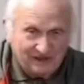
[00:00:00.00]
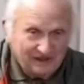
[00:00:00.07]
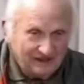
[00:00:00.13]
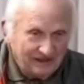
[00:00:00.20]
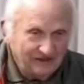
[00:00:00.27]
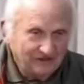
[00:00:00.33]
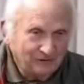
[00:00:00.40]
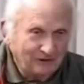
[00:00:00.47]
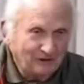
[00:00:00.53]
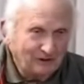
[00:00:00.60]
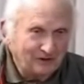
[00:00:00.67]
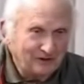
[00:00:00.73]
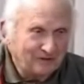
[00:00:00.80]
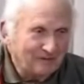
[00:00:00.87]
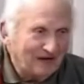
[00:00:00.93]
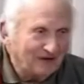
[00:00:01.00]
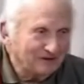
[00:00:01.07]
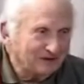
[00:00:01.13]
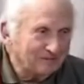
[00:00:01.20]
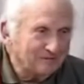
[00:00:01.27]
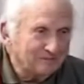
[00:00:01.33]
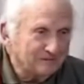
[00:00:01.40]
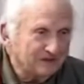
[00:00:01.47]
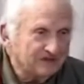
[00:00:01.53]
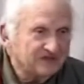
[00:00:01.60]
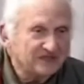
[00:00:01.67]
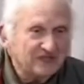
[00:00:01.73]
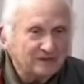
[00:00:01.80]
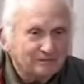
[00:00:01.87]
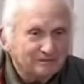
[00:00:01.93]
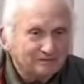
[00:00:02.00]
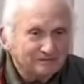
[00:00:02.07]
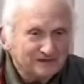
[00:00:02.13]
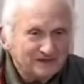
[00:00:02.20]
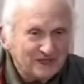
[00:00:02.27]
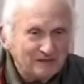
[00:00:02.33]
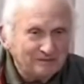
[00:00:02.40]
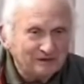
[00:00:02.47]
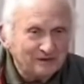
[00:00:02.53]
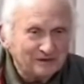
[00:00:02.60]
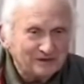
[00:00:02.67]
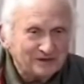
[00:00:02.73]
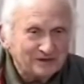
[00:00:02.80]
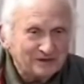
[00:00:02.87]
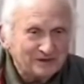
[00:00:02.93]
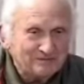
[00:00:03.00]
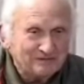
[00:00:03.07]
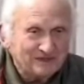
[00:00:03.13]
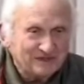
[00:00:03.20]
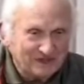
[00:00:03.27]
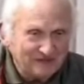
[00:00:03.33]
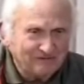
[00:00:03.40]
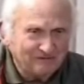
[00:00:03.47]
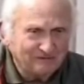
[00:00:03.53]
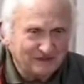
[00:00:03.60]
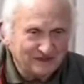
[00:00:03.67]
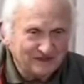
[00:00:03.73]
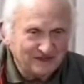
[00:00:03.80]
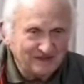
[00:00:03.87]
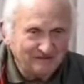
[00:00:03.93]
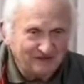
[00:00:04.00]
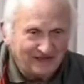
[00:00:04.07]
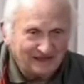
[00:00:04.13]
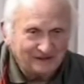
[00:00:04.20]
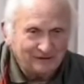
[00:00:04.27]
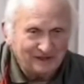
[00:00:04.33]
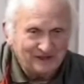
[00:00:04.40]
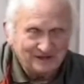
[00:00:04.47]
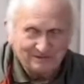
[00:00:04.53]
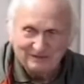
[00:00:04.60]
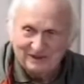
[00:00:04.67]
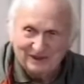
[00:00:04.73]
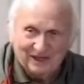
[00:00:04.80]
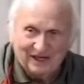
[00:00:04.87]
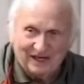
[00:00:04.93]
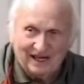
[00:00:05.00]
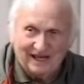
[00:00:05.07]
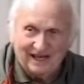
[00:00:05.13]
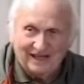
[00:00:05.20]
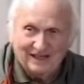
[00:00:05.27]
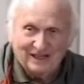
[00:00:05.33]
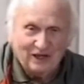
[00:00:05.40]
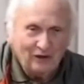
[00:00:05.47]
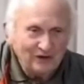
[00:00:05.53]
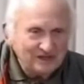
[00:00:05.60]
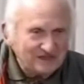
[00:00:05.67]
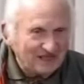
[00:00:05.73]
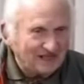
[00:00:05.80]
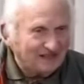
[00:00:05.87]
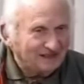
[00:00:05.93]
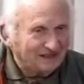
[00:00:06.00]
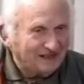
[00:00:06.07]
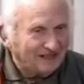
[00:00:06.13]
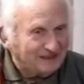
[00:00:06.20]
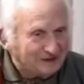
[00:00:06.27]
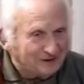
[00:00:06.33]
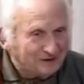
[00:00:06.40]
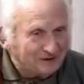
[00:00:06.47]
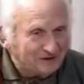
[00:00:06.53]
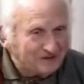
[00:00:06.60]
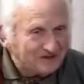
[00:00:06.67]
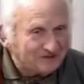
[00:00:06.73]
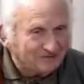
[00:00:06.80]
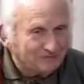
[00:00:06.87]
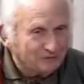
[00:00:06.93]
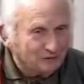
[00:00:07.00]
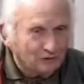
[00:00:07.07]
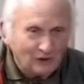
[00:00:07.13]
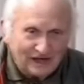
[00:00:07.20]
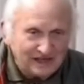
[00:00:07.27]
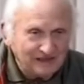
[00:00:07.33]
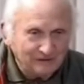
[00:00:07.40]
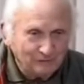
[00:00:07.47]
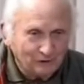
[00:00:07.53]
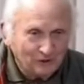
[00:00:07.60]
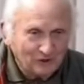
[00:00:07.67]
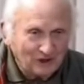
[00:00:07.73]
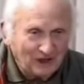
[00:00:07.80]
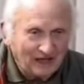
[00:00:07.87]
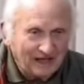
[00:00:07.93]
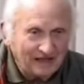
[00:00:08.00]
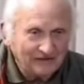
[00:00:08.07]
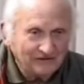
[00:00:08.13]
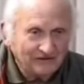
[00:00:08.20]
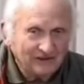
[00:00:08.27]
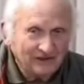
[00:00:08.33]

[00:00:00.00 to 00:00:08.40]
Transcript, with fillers: and so we learned about the, the seed seed producers, the seed the seed factories, and they always had lentils, great, world class,